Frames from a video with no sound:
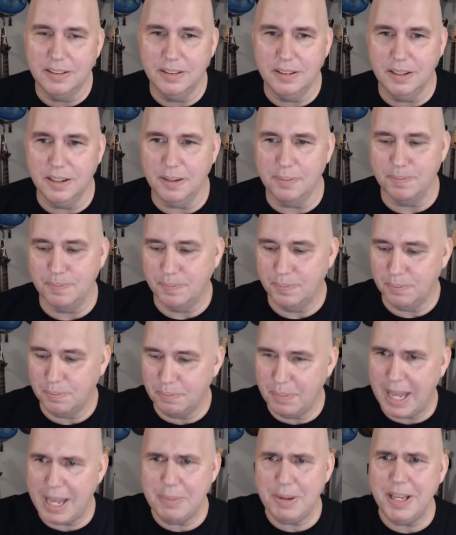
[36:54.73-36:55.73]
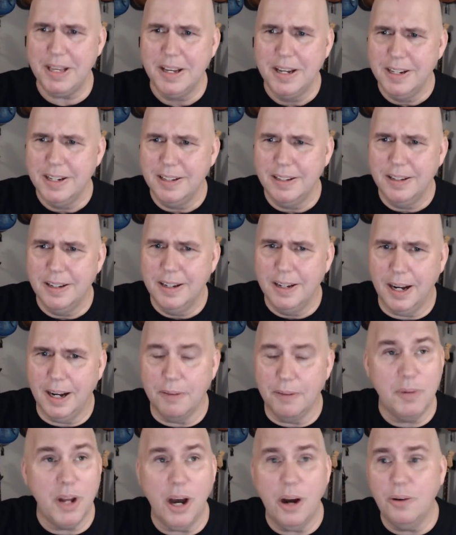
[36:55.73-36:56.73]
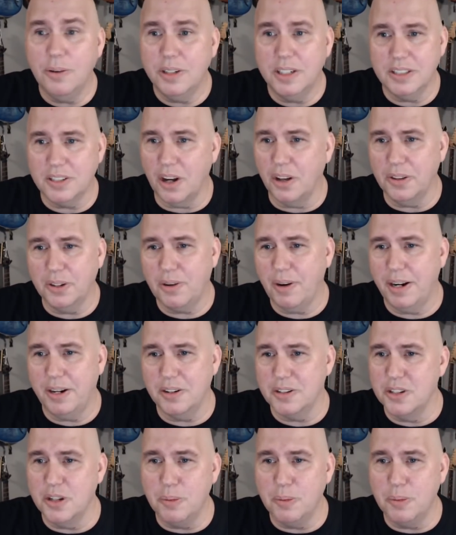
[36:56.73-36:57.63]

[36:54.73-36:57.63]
Um, maybe uh, no, because all the creditors,